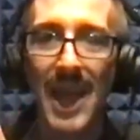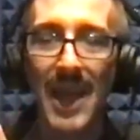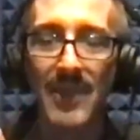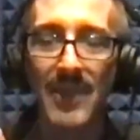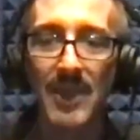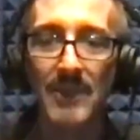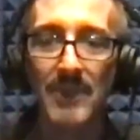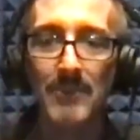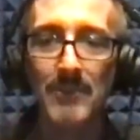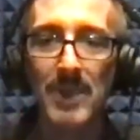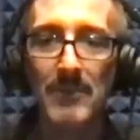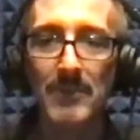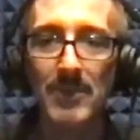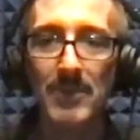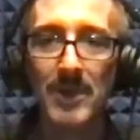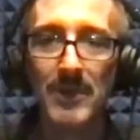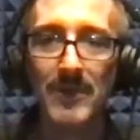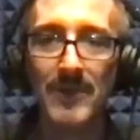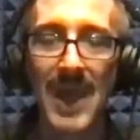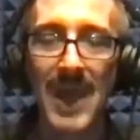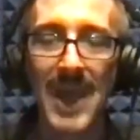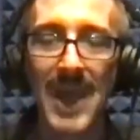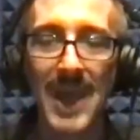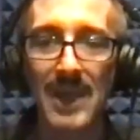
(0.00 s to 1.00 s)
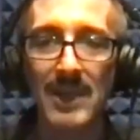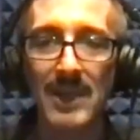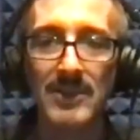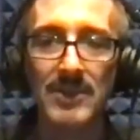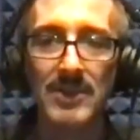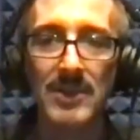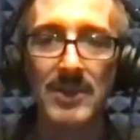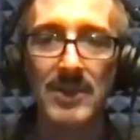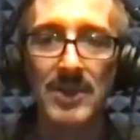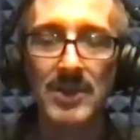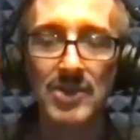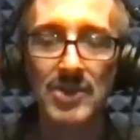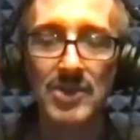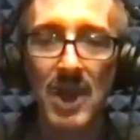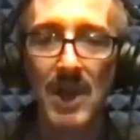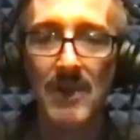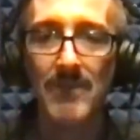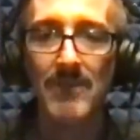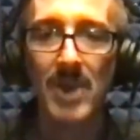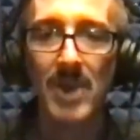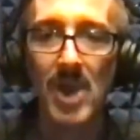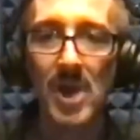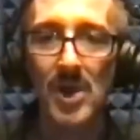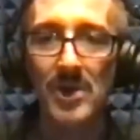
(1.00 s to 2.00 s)
and then people have added
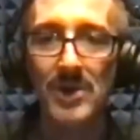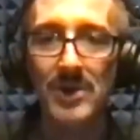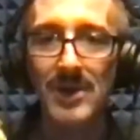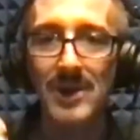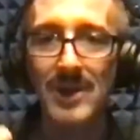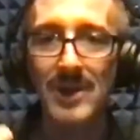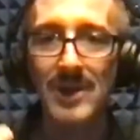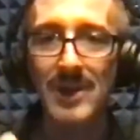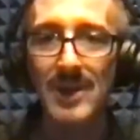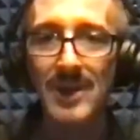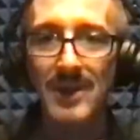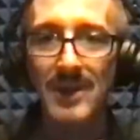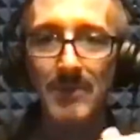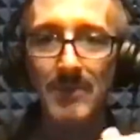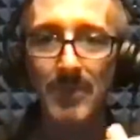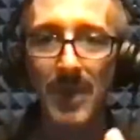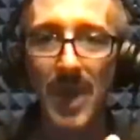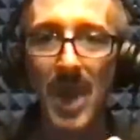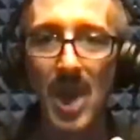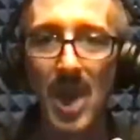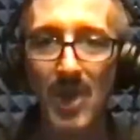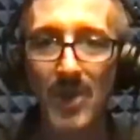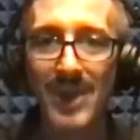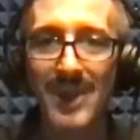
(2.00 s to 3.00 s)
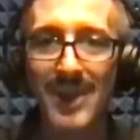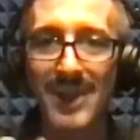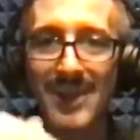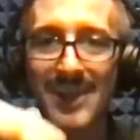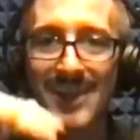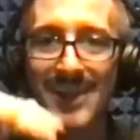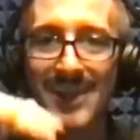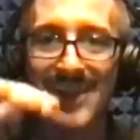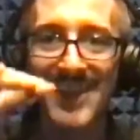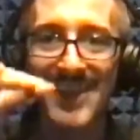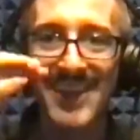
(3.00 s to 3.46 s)
trombone, barry,